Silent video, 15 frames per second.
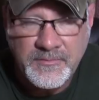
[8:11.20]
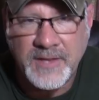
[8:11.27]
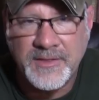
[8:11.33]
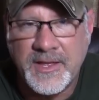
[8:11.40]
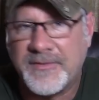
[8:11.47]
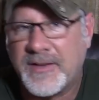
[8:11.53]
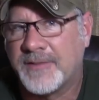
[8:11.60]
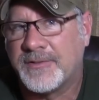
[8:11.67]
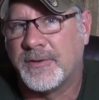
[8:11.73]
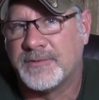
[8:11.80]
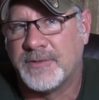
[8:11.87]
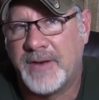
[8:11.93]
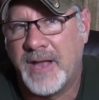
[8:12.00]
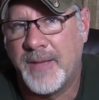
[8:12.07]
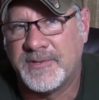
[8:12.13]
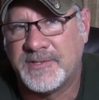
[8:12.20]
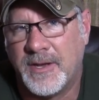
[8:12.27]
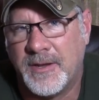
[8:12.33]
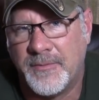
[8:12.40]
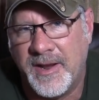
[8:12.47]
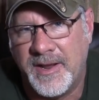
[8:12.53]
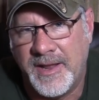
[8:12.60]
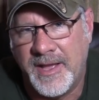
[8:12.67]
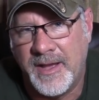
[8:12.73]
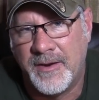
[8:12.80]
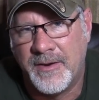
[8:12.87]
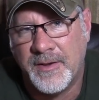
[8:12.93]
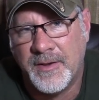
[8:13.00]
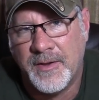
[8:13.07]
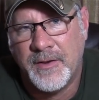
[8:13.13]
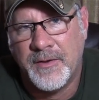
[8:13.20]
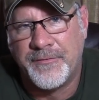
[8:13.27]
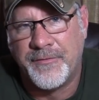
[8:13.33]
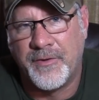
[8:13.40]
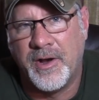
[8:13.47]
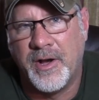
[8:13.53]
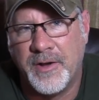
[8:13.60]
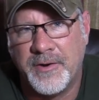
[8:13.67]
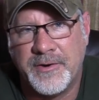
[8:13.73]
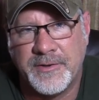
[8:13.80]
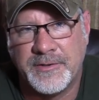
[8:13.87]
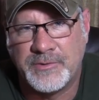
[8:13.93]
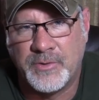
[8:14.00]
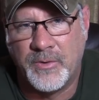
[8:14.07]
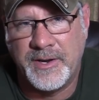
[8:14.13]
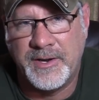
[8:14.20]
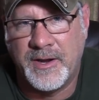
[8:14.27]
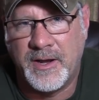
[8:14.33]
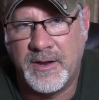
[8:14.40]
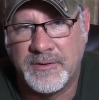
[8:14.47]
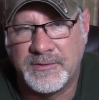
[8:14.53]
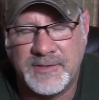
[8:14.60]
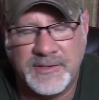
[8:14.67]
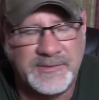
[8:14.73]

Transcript: They've got those on Amazon right now for $120.